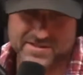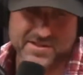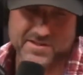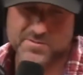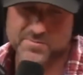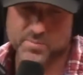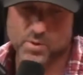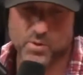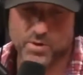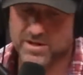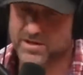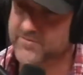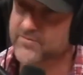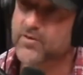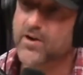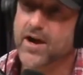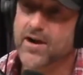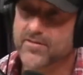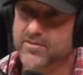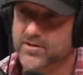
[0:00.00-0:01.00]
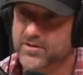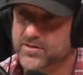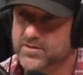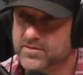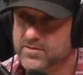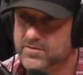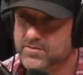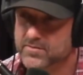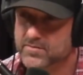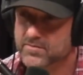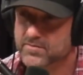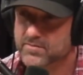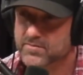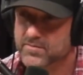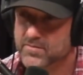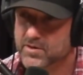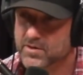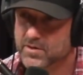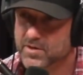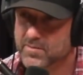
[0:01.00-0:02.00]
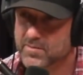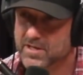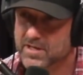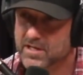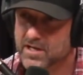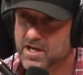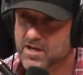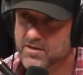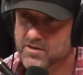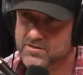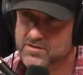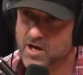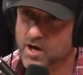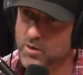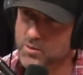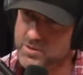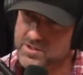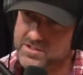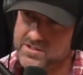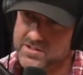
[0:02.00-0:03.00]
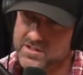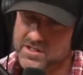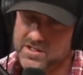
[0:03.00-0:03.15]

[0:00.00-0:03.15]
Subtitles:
this point forever. You know what I mean? There's always